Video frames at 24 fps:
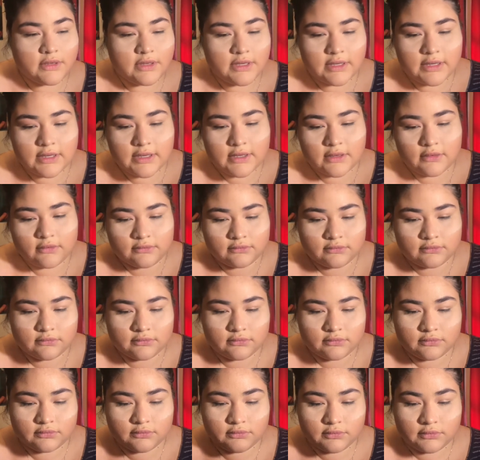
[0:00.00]

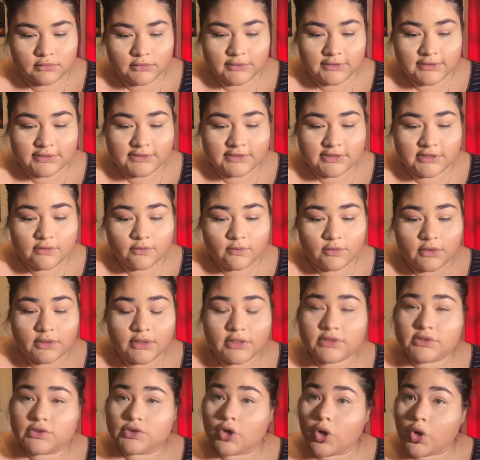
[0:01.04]
and let's see where
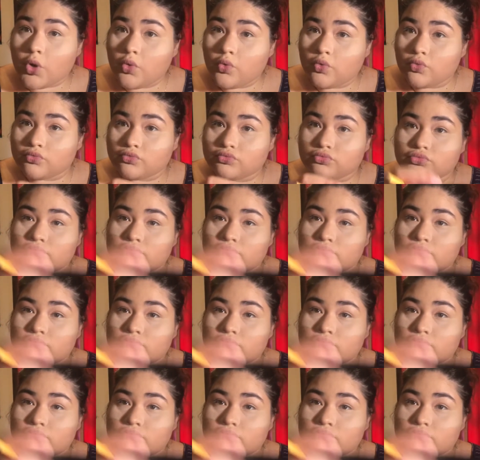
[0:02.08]
this goes.